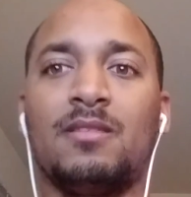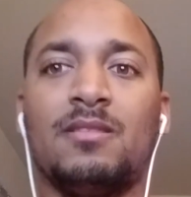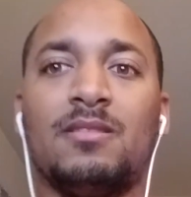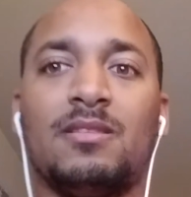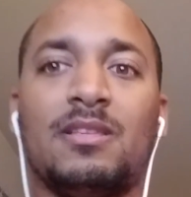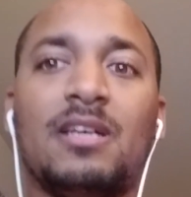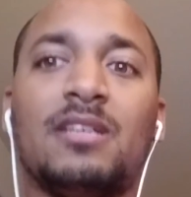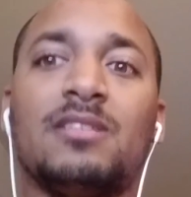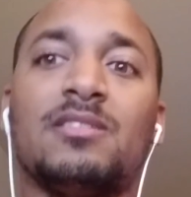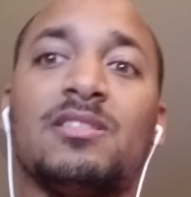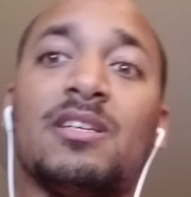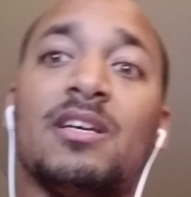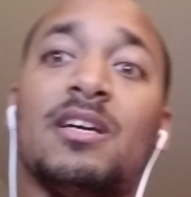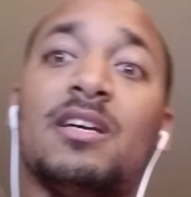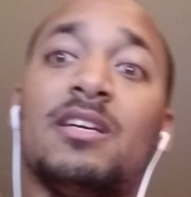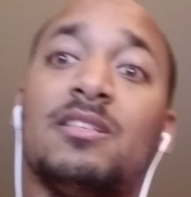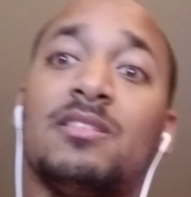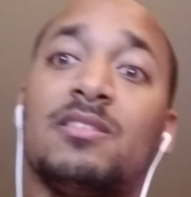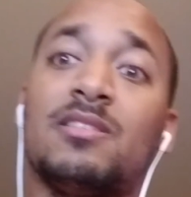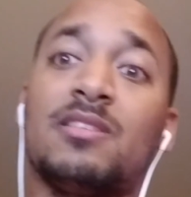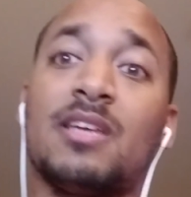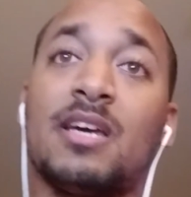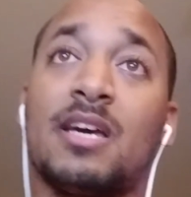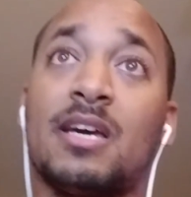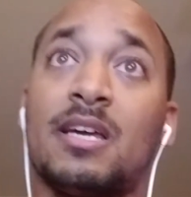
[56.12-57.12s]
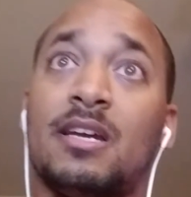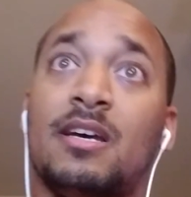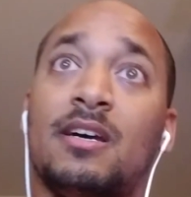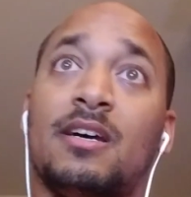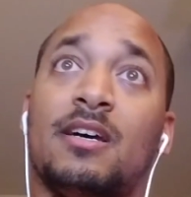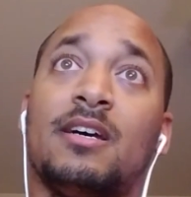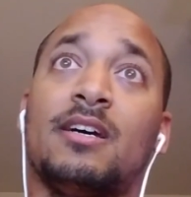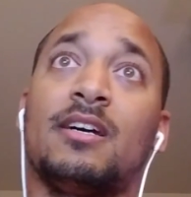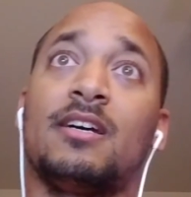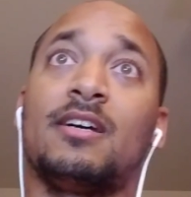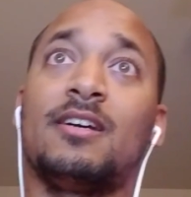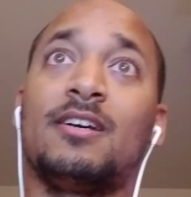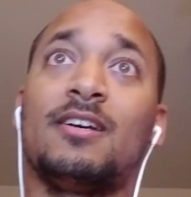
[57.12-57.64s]
that says
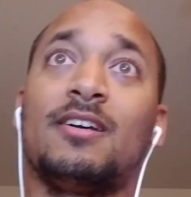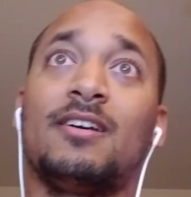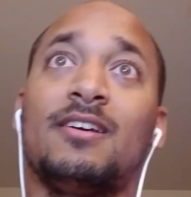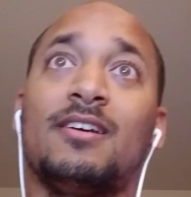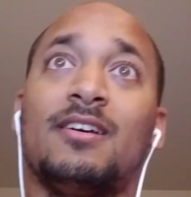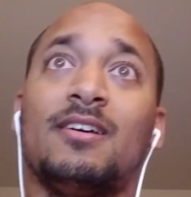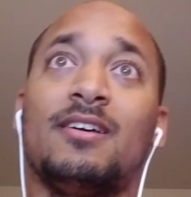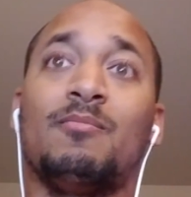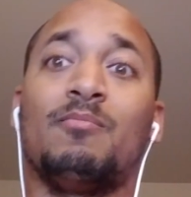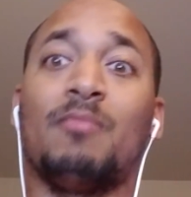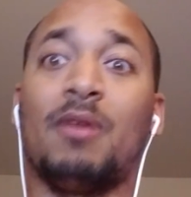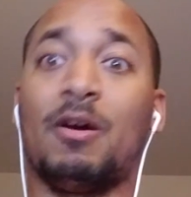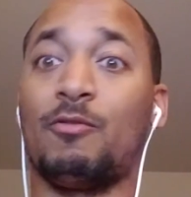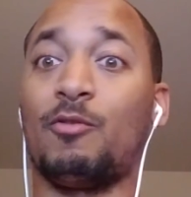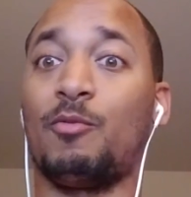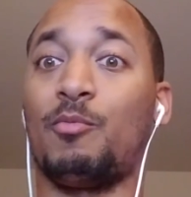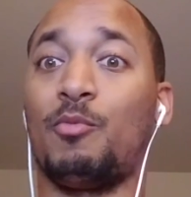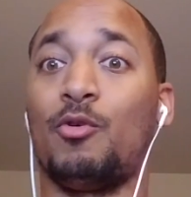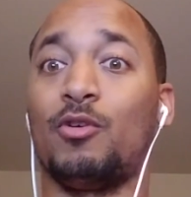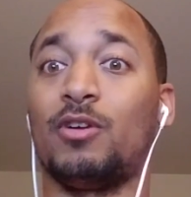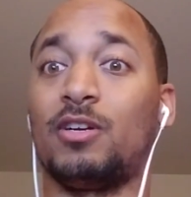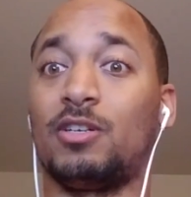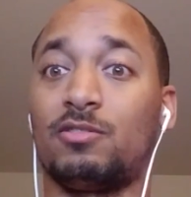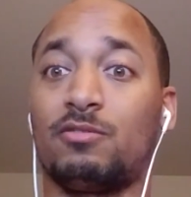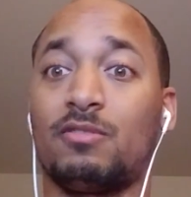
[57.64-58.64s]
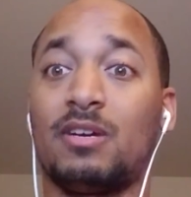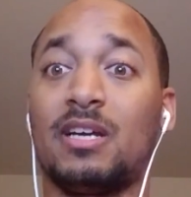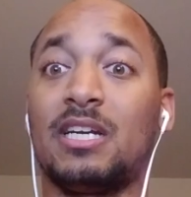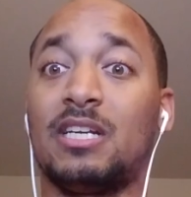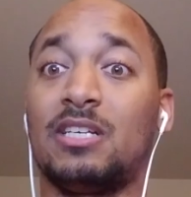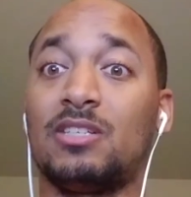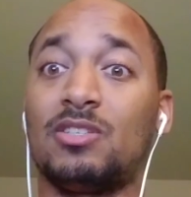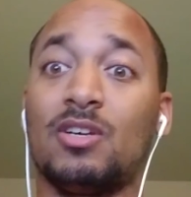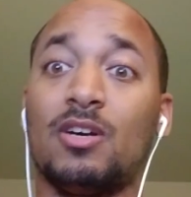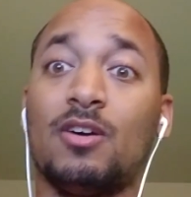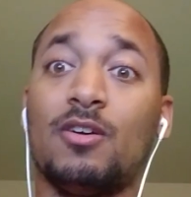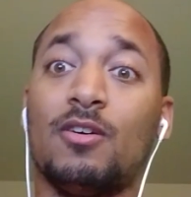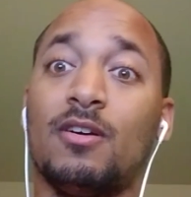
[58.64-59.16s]
that my report is ready.
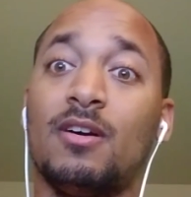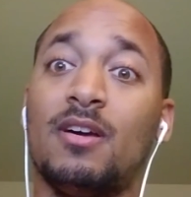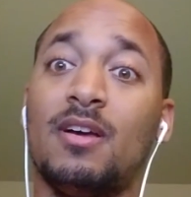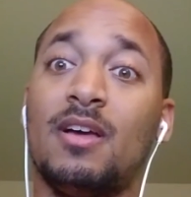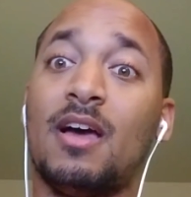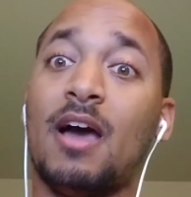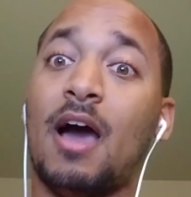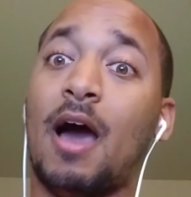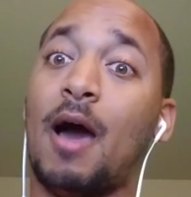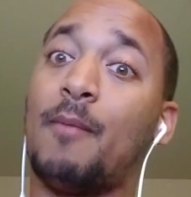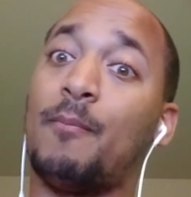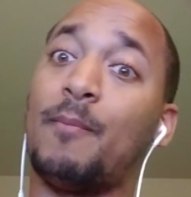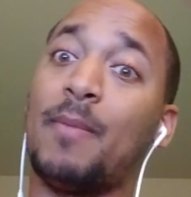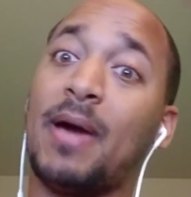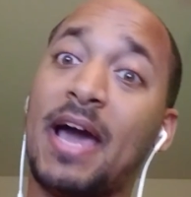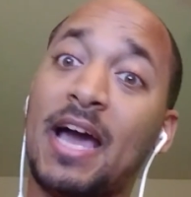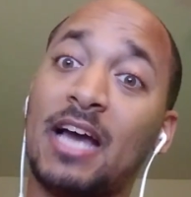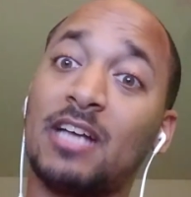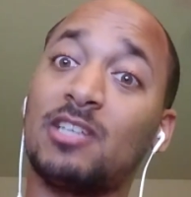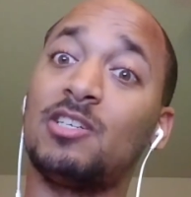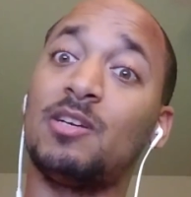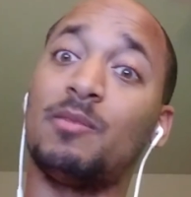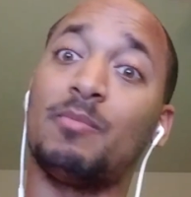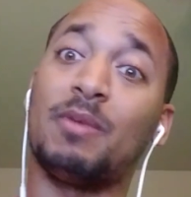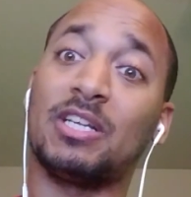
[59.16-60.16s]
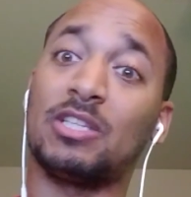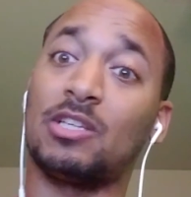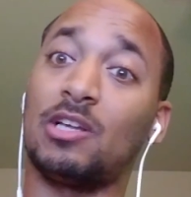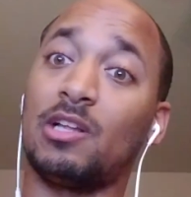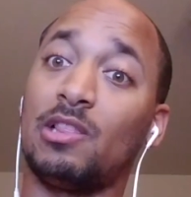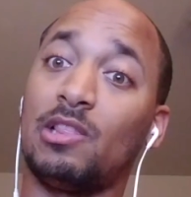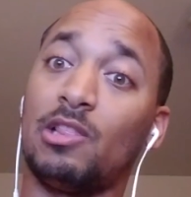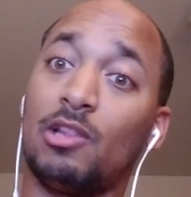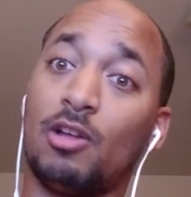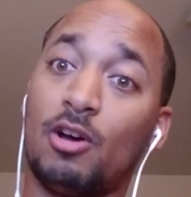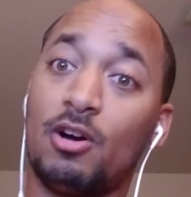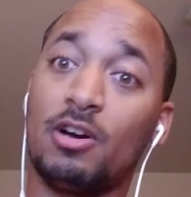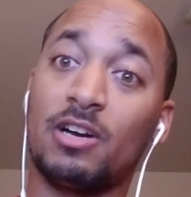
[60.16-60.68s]
So I'm actually about to
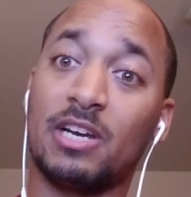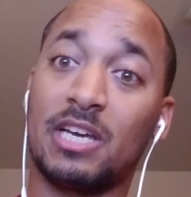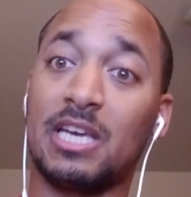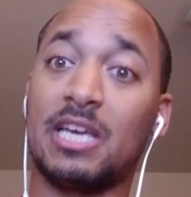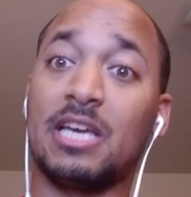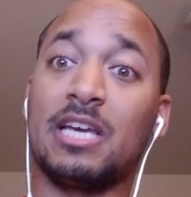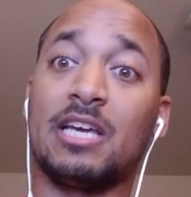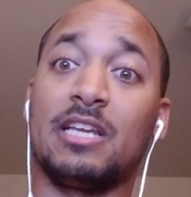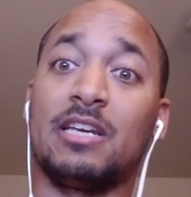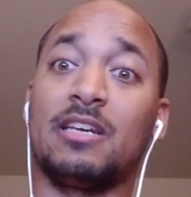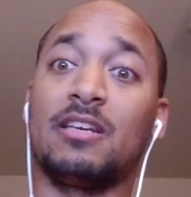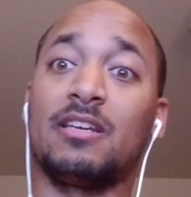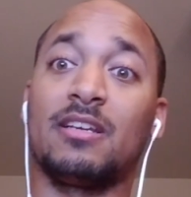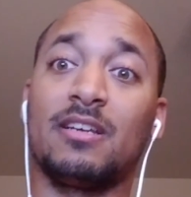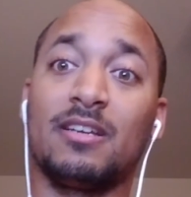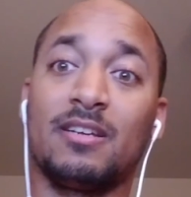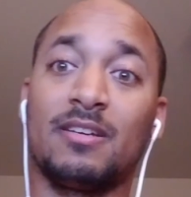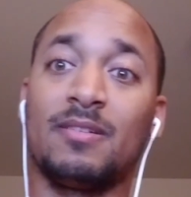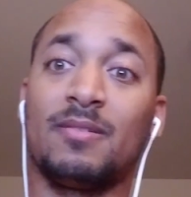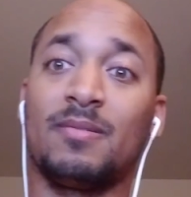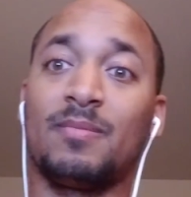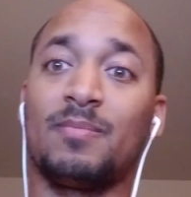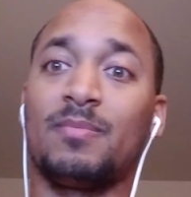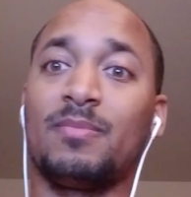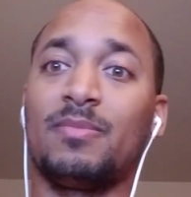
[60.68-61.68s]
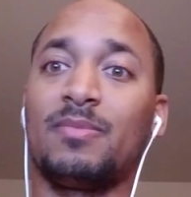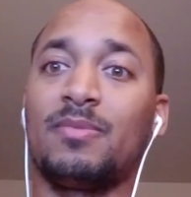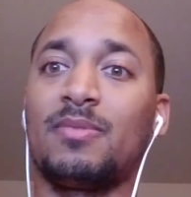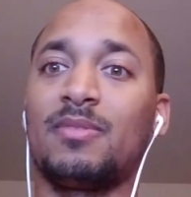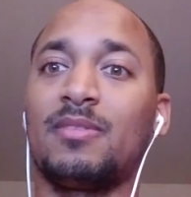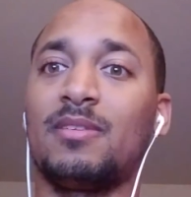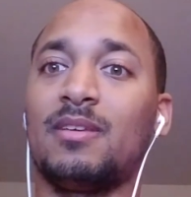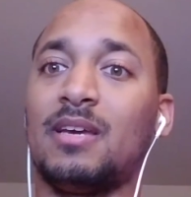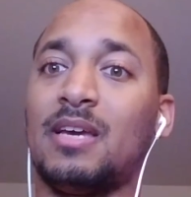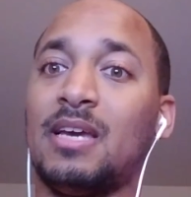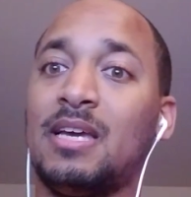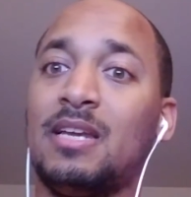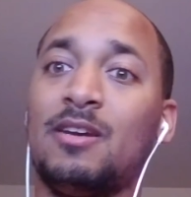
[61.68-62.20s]
log in.
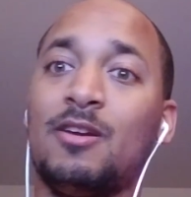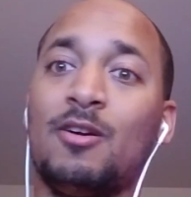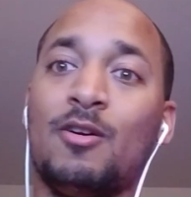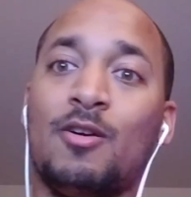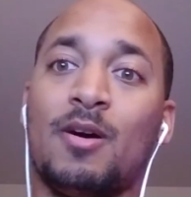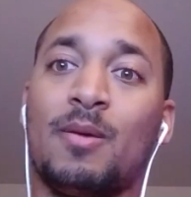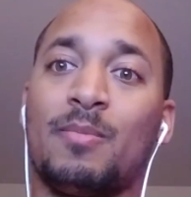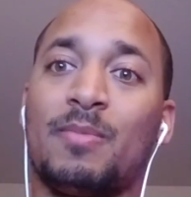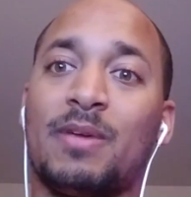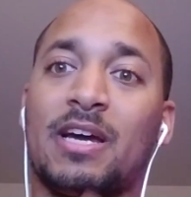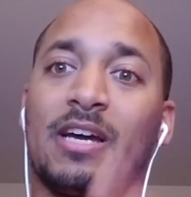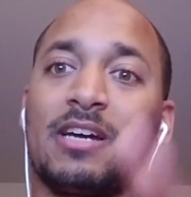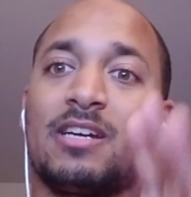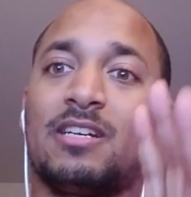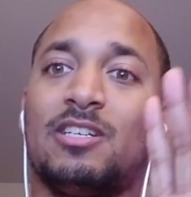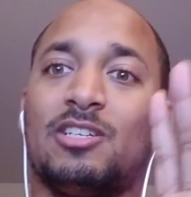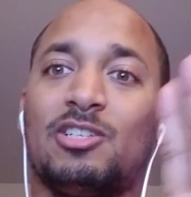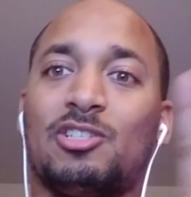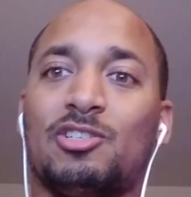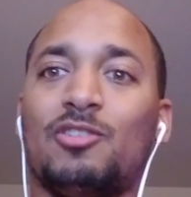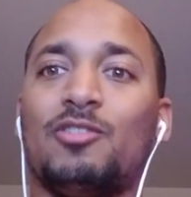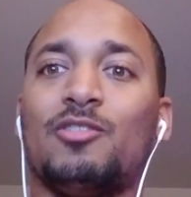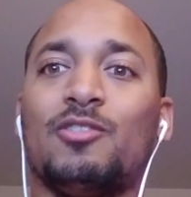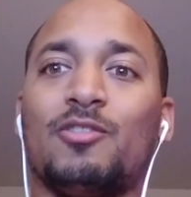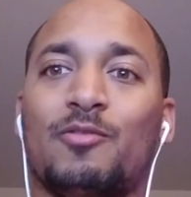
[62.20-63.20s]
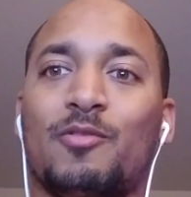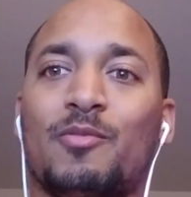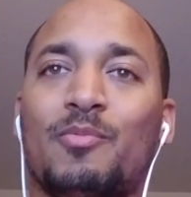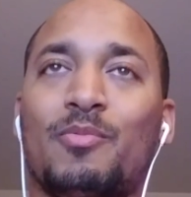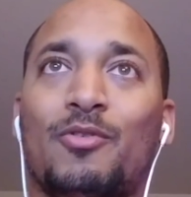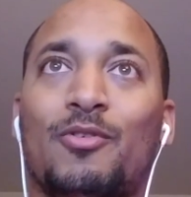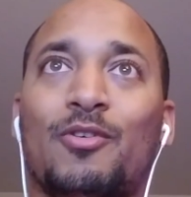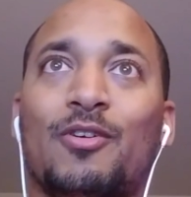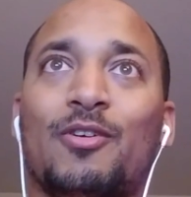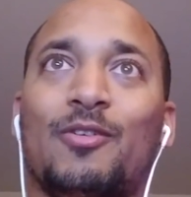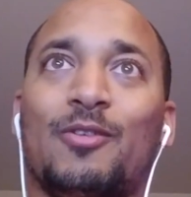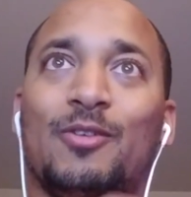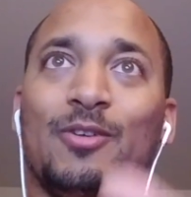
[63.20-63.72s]
And no, I'm not going to show the
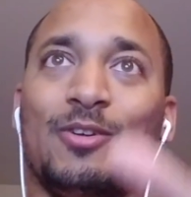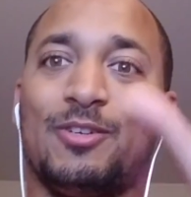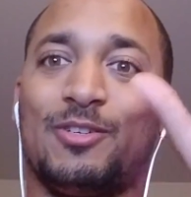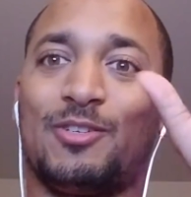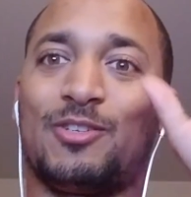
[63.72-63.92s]
report on the